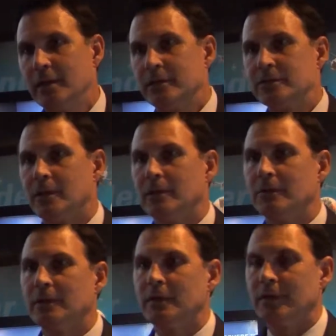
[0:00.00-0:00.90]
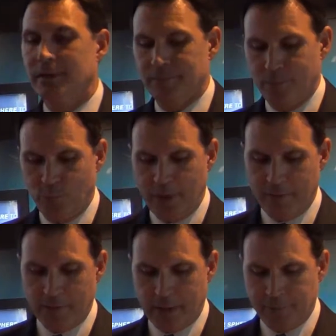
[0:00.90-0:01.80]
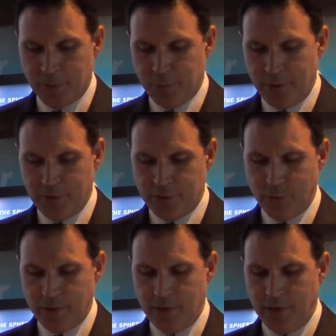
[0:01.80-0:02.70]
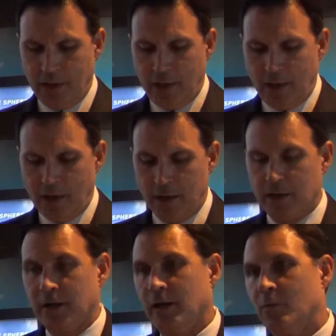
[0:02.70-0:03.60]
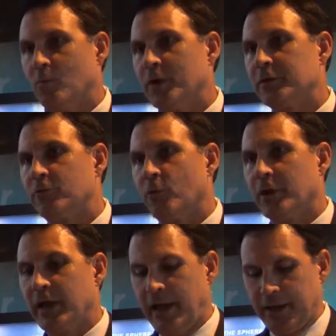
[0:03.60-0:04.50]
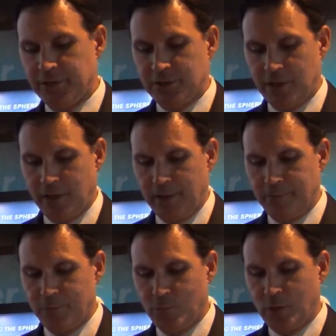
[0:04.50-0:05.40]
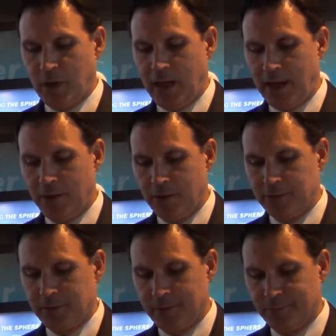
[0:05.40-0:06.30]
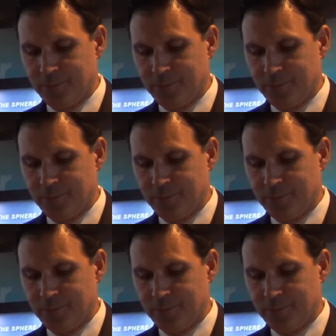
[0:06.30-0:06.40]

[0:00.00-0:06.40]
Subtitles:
So we have a lot of experience with it. Our weather forecasts rely on,